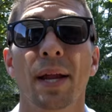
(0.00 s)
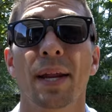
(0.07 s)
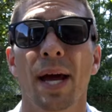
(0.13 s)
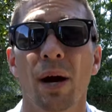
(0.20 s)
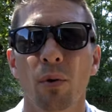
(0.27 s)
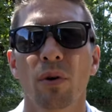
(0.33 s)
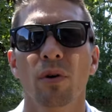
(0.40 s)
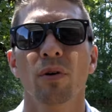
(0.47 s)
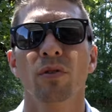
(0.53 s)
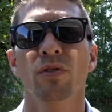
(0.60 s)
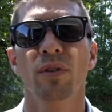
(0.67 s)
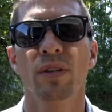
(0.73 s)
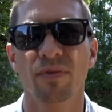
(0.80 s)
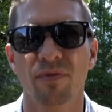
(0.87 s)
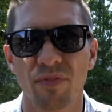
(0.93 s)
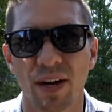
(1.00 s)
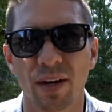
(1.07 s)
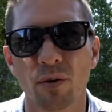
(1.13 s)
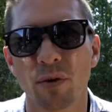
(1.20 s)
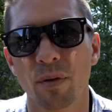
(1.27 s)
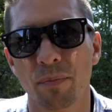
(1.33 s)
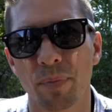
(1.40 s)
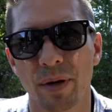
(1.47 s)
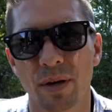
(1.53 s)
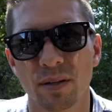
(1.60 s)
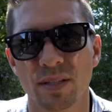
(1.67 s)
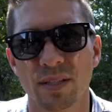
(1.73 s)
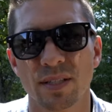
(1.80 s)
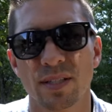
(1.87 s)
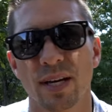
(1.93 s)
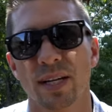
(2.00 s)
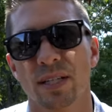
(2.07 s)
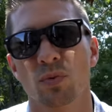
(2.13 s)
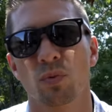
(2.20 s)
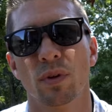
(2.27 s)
And now we're on to the final comparison test